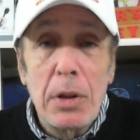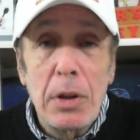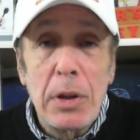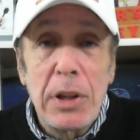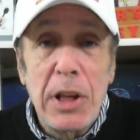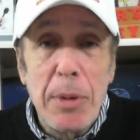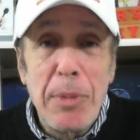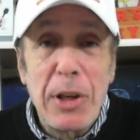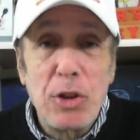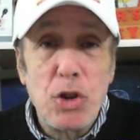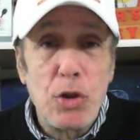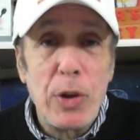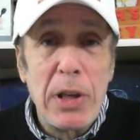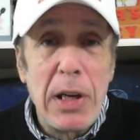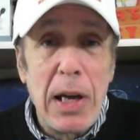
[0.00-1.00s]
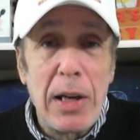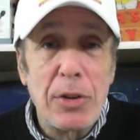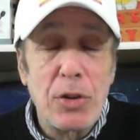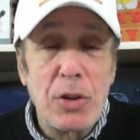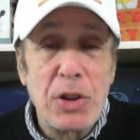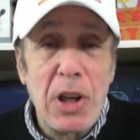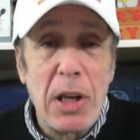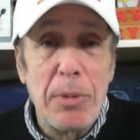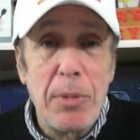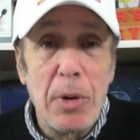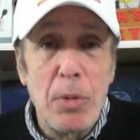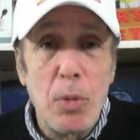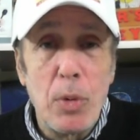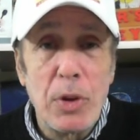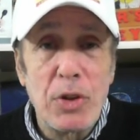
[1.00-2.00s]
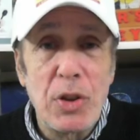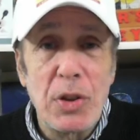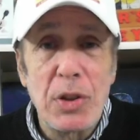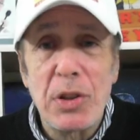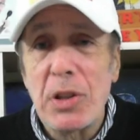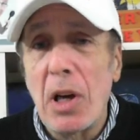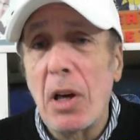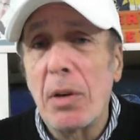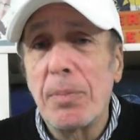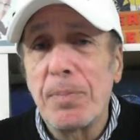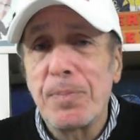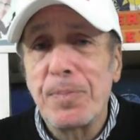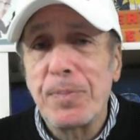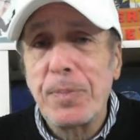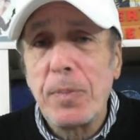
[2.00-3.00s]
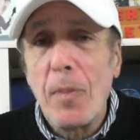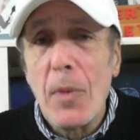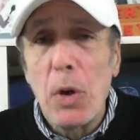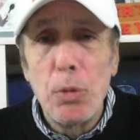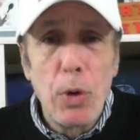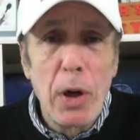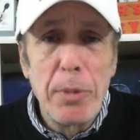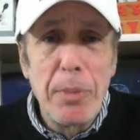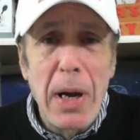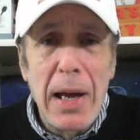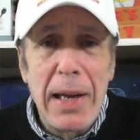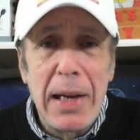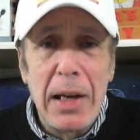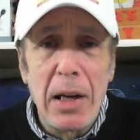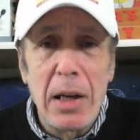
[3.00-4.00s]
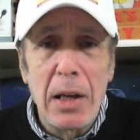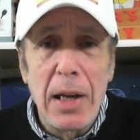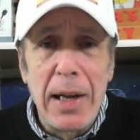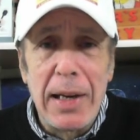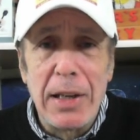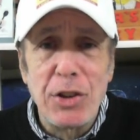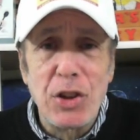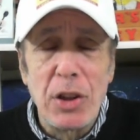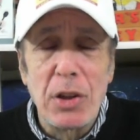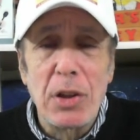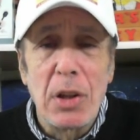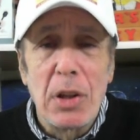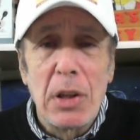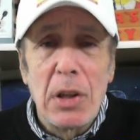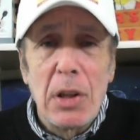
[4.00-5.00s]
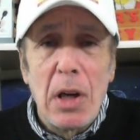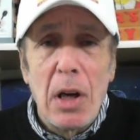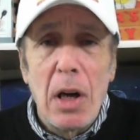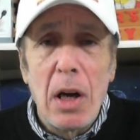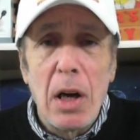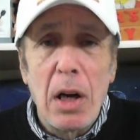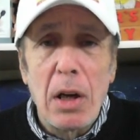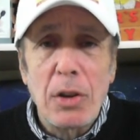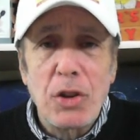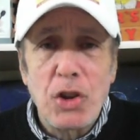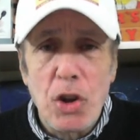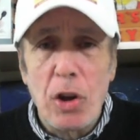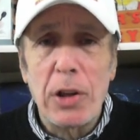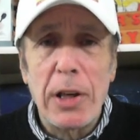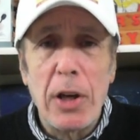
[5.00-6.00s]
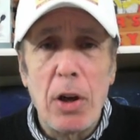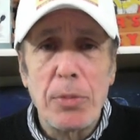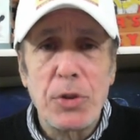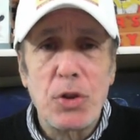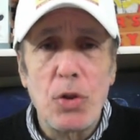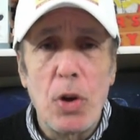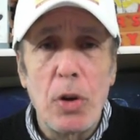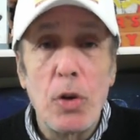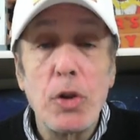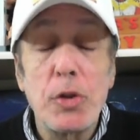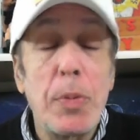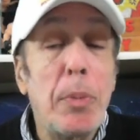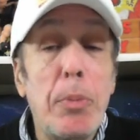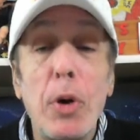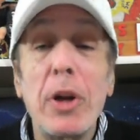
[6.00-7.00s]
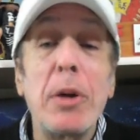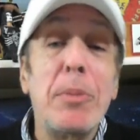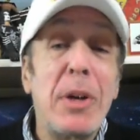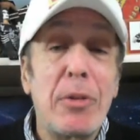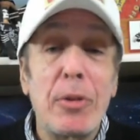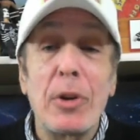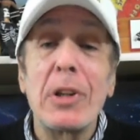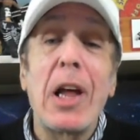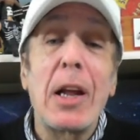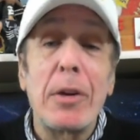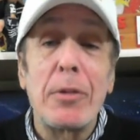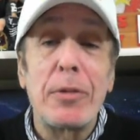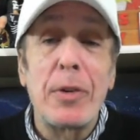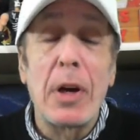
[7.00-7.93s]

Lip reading: Gimmick Tree Entertainment, which is run by agent Charlie Armstrong, who's been booking me for a lot of